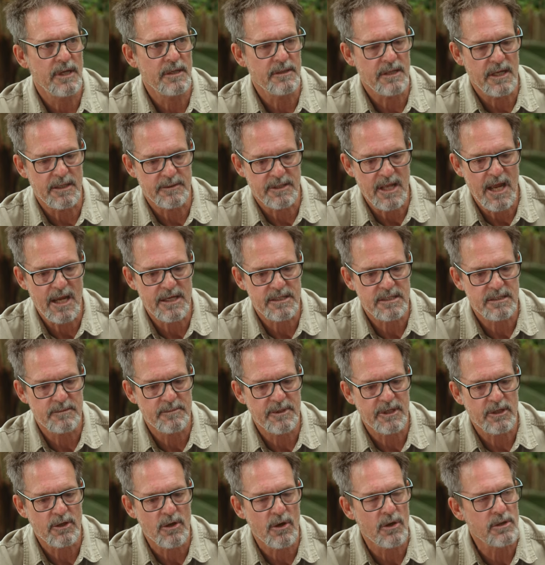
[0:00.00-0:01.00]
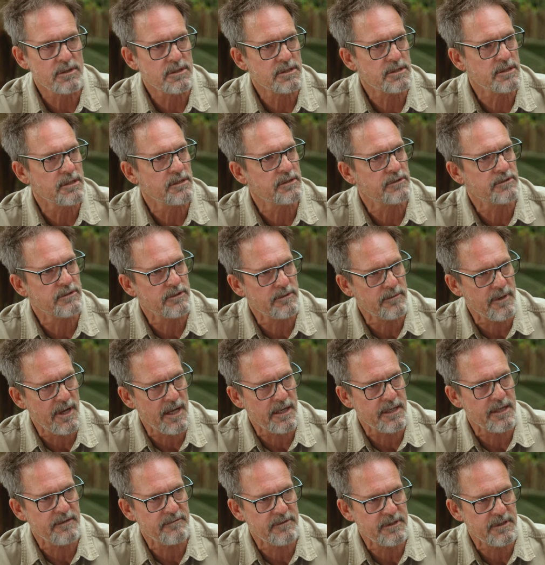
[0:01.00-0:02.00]
It has to be constant
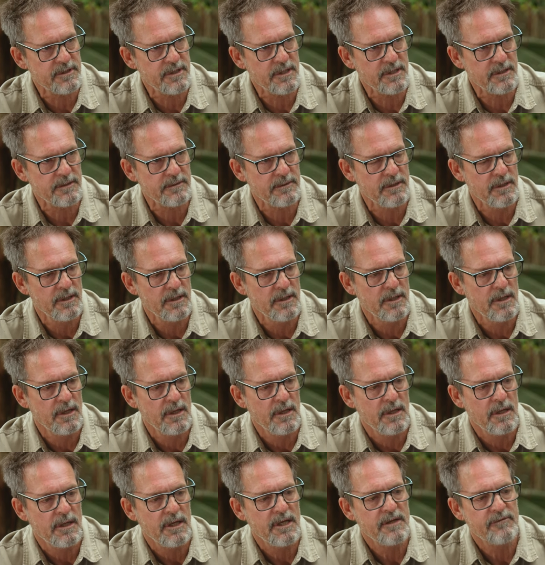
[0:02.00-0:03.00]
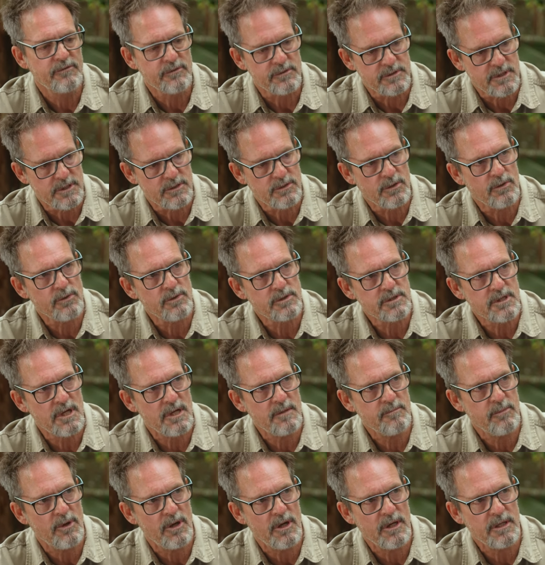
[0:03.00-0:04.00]
throughout everything. If it was a torso
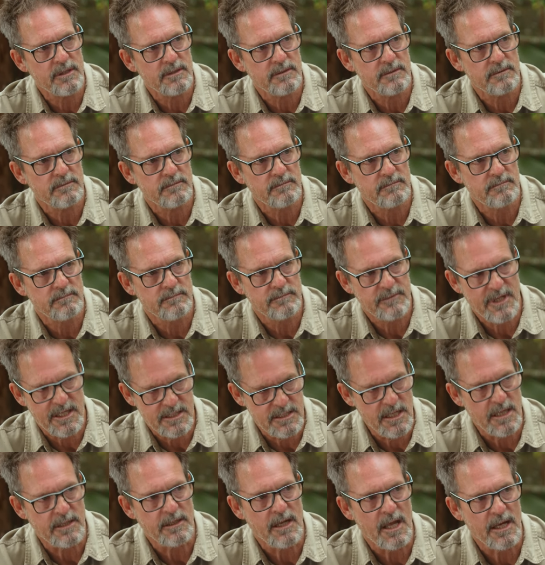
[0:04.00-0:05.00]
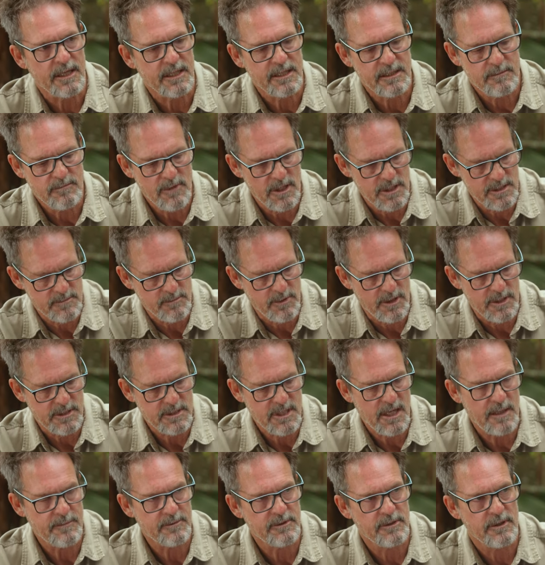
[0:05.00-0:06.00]
bite, that's unlucky. Most bites
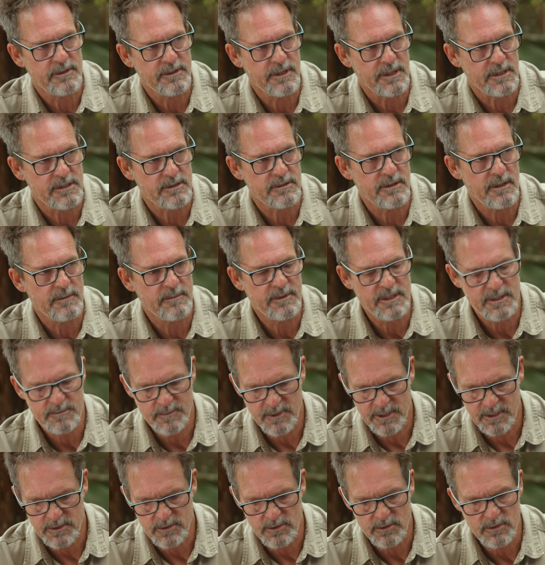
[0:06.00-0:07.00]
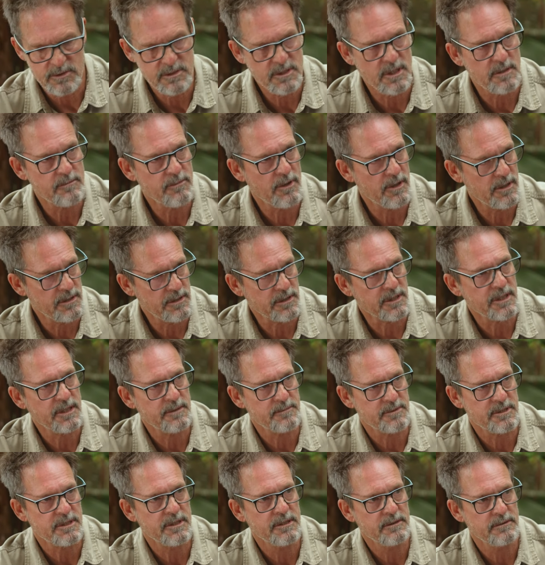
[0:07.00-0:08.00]
happen on the extremities, but a torso bite, you
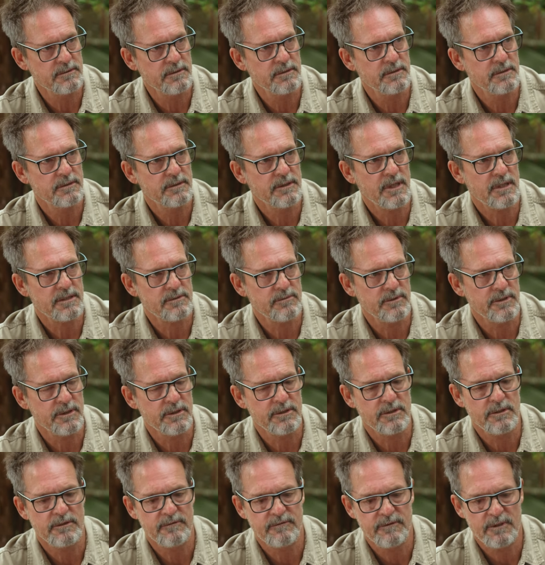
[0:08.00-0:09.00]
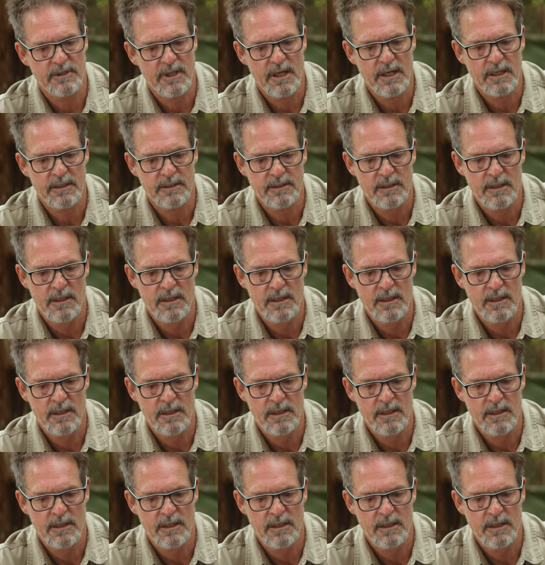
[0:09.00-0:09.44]
keep still. That's what you do for that.